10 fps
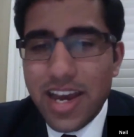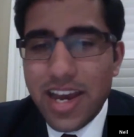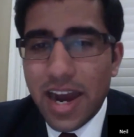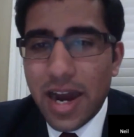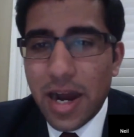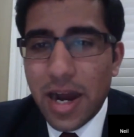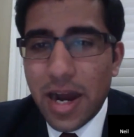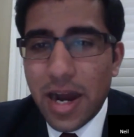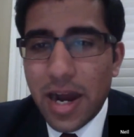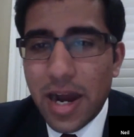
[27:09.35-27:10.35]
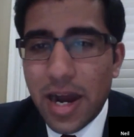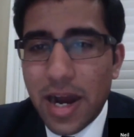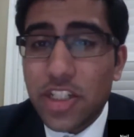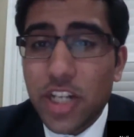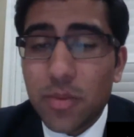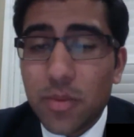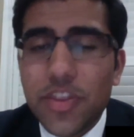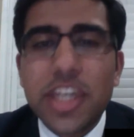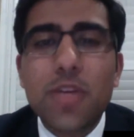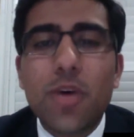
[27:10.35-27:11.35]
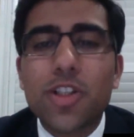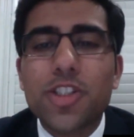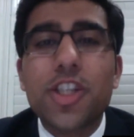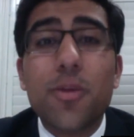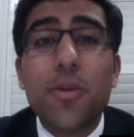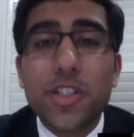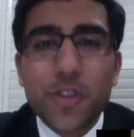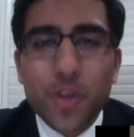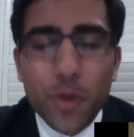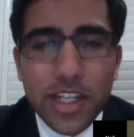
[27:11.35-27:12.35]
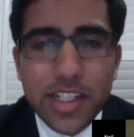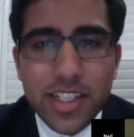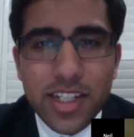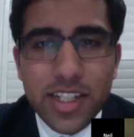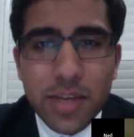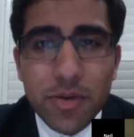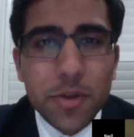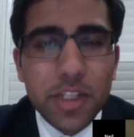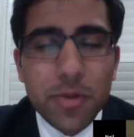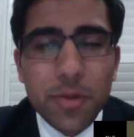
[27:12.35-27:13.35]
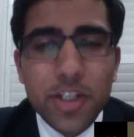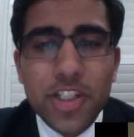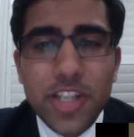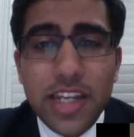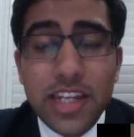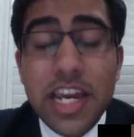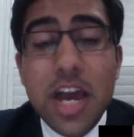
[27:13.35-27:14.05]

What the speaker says: And with that, ladies and gentlemen, thank you all so much for joining us tonight. We really appreciate it.